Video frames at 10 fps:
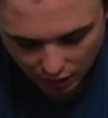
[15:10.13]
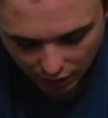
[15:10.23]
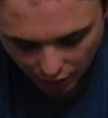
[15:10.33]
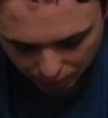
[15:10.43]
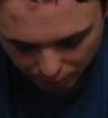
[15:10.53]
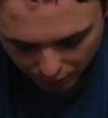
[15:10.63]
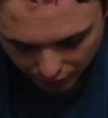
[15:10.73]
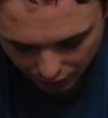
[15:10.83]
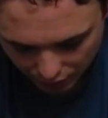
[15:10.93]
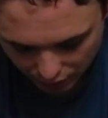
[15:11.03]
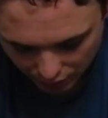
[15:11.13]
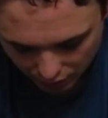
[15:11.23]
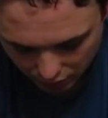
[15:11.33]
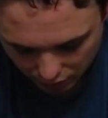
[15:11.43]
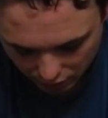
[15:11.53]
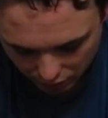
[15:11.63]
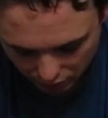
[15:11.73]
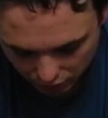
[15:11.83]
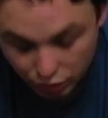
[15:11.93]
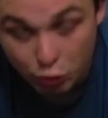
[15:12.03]
up the
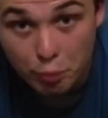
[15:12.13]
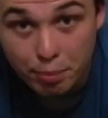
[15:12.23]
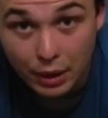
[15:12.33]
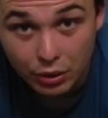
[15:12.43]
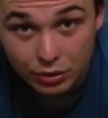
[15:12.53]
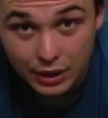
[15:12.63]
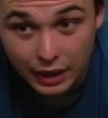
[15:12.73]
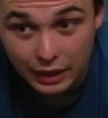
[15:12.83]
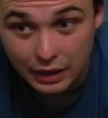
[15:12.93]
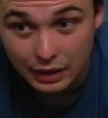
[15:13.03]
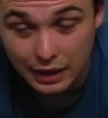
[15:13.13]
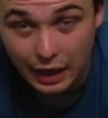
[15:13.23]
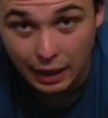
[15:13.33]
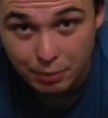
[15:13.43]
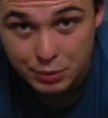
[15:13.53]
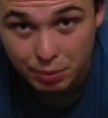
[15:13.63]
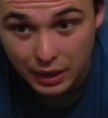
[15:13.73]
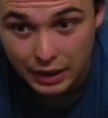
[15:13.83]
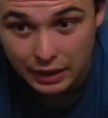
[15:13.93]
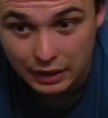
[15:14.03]
new build and to get the amps
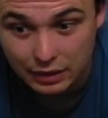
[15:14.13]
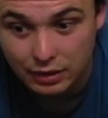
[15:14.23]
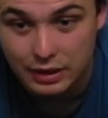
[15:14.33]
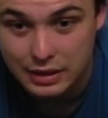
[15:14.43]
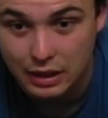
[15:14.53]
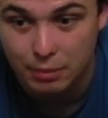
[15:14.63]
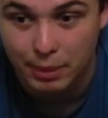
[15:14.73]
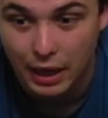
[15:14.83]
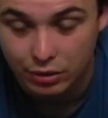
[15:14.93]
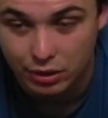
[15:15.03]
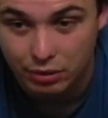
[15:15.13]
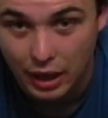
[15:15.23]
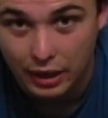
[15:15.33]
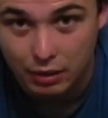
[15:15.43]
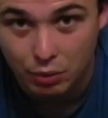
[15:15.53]
playing and at least get the battery rack